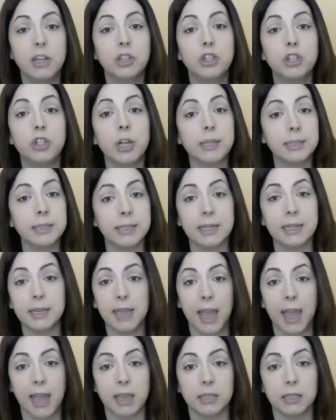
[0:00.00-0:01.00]
just in
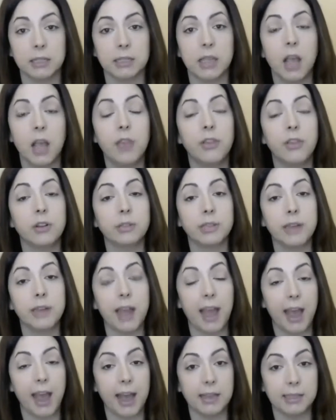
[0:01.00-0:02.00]
case there's an
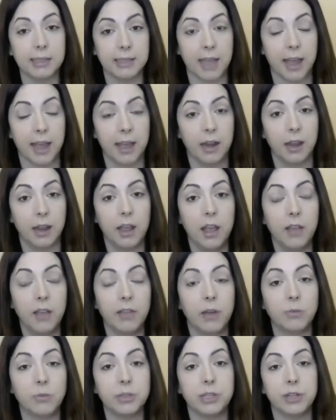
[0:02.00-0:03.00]
asset
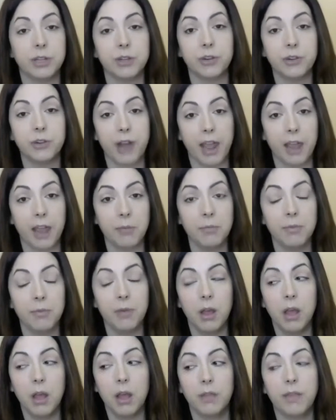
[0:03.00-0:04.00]
that was in your name
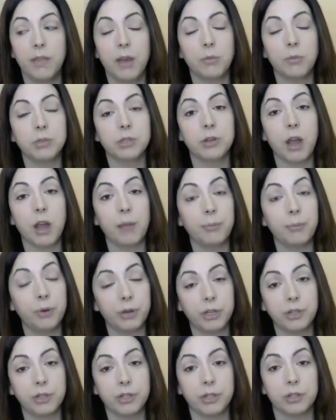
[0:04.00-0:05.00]
that was not put
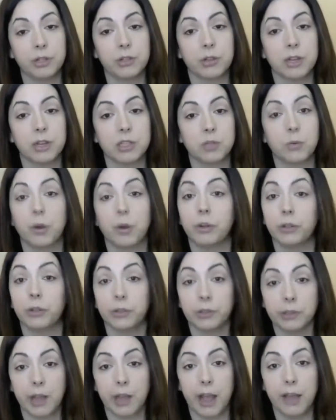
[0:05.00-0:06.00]
into your trust while you're
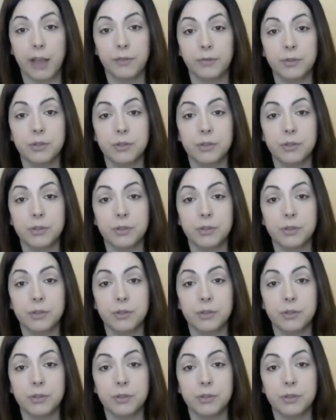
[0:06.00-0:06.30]
alive.